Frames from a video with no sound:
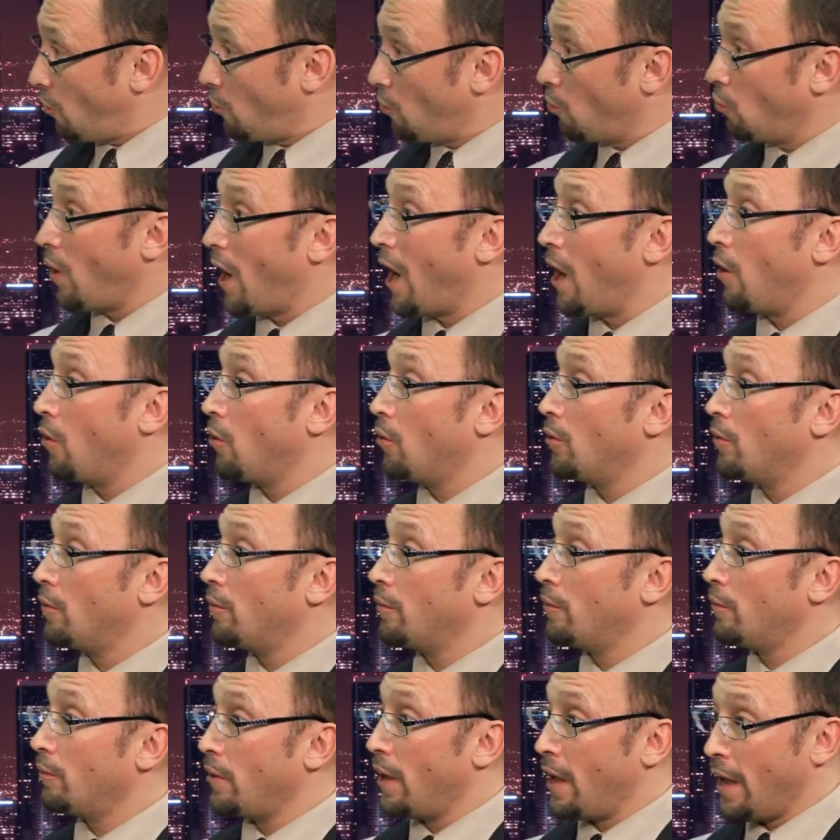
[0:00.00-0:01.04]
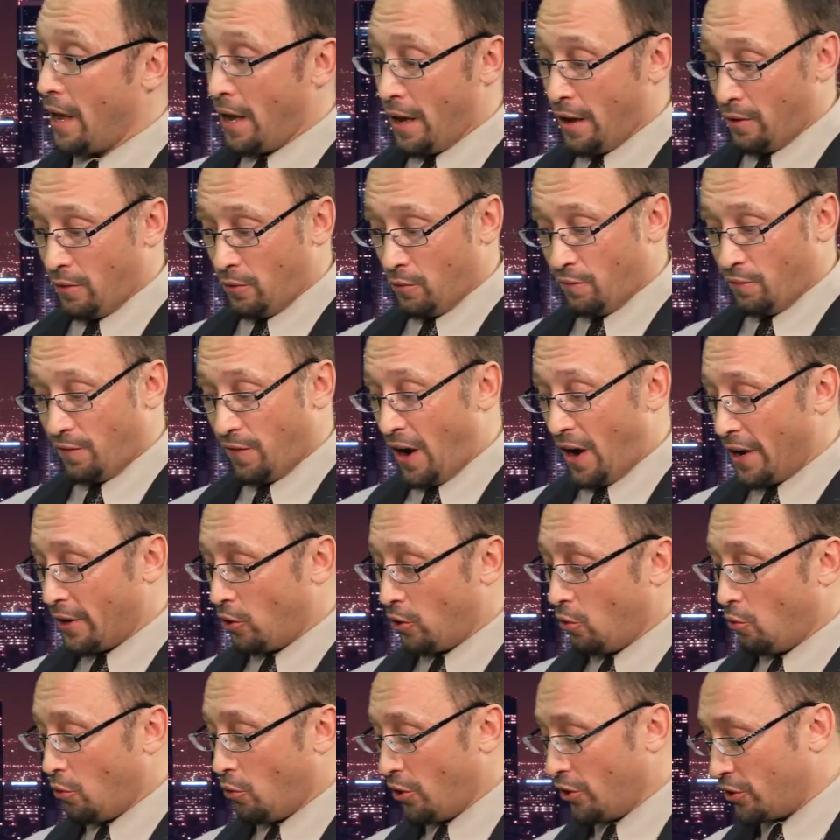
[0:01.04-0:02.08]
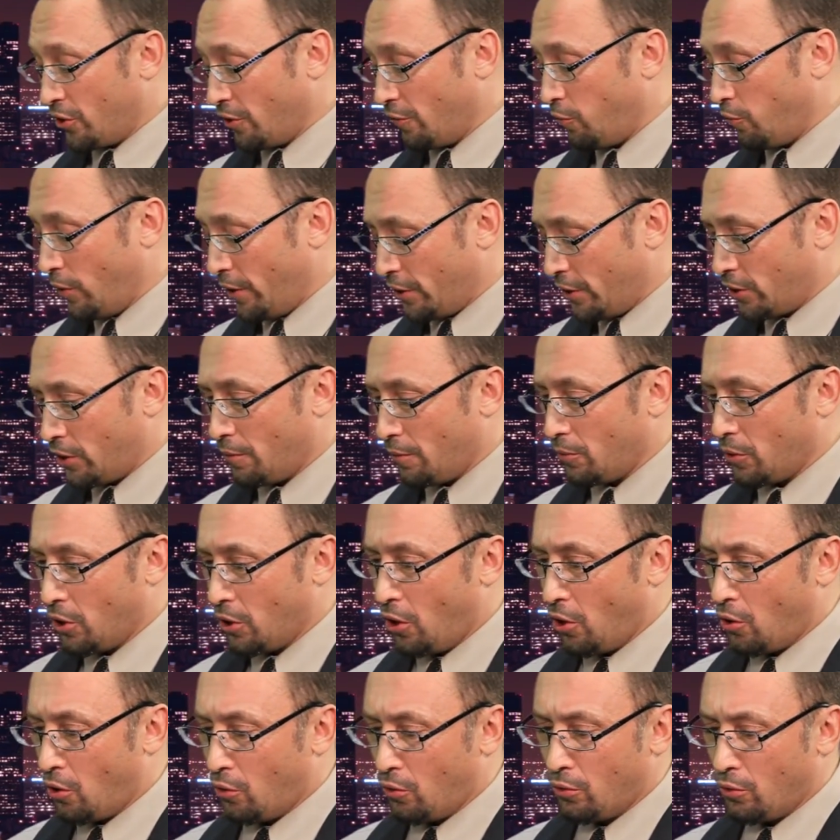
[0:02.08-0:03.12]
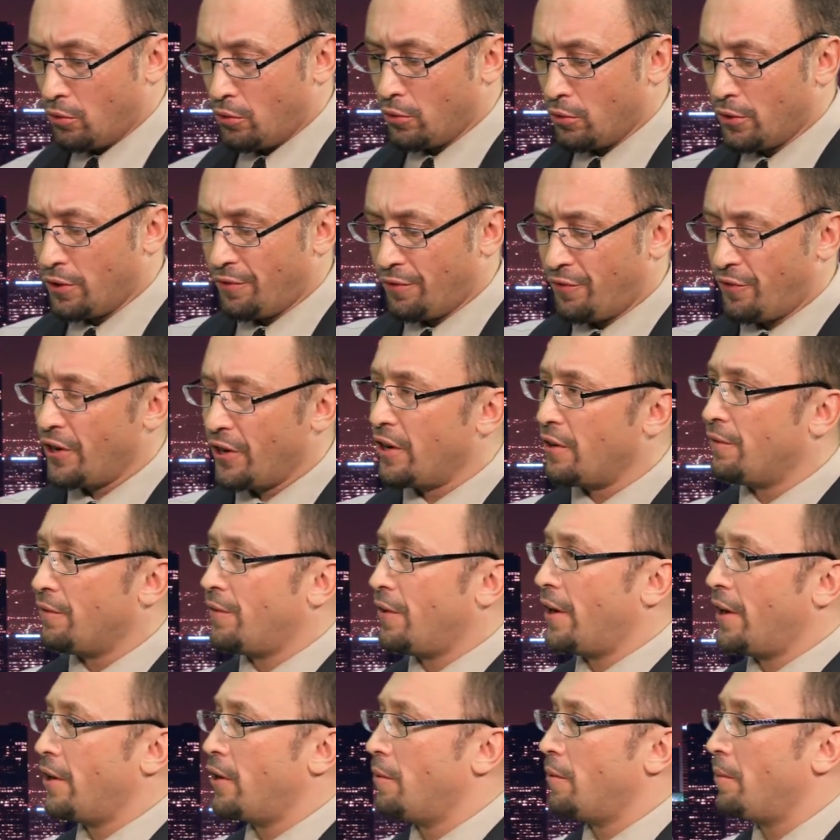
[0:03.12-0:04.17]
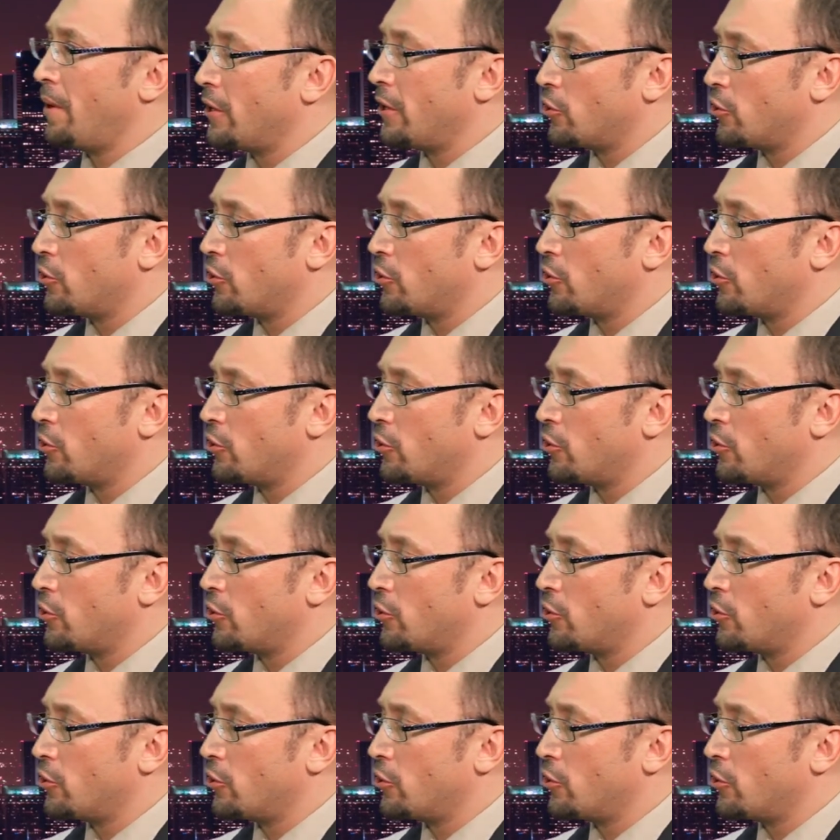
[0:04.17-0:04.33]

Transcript: Wow. And final words of wisdom go to freedom fighter Ben